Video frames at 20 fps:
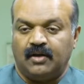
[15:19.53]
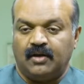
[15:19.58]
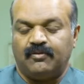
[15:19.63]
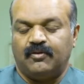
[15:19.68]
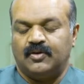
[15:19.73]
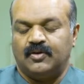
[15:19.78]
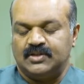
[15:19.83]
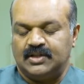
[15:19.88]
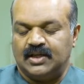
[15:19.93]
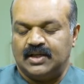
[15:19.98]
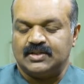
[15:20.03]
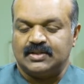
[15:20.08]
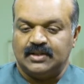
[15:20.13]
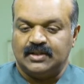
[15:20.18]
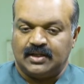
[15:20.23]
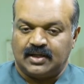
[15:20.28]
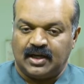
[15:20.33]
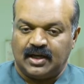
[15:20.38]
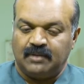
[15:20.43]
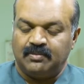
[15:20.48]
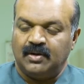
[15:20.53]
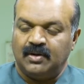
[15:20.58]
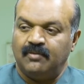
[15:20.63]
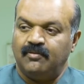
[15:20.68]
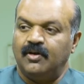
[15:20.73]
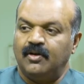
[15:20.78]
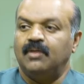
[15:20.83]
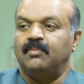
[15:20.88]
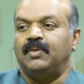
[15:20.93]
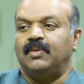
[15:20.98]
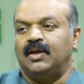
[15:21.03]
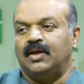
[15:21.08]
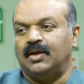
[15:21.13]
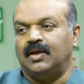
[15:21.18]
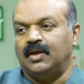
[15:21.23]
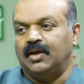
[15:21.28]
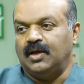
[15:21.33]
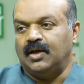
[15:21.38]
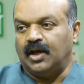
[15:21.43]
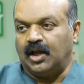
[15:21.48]
of course, yes, the treatment will be
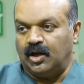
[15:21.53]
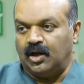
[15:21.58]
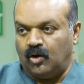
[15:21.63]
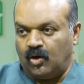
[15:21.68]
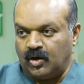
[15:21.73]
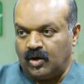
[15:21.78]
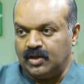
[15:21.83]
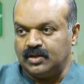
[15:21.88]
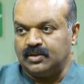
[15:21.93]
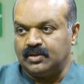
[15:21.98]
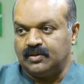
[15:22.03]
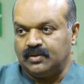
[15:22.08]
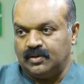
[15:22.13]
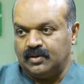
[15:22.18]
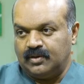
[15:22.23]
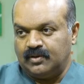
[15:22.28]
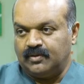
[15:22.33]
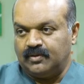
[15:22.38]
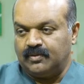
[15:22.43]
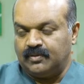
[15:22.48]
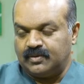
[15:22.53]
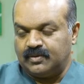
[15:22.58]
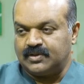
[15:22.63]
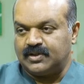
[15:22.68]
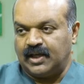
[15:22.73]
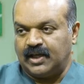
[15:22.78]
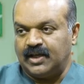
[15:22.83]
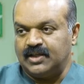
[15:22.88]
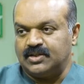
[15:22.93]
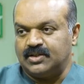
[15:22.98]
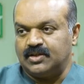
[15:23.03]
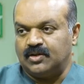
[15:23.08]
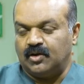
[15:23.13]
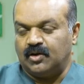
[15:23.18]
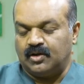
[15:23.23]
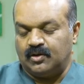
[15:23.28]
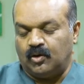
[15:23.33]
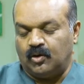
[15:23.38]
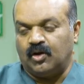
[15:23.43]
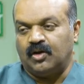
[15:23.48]
a longer stage
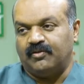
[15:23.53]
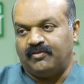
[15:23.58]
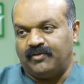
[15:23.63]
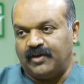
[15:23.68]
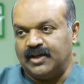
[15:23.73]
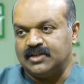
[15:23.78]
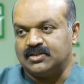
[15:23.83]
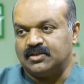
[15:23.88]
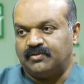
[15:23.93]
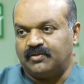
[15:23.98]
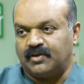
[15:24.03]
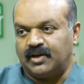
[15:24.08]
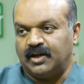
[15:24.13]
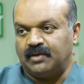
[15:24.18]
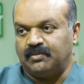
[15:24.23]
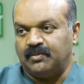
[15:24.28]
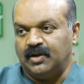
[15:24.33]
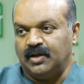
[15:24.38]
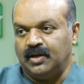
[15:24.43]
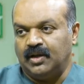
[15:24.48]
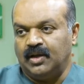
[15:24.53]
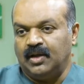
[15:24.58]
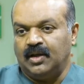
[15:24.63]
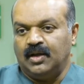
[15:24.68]
or a longer phase of treatment,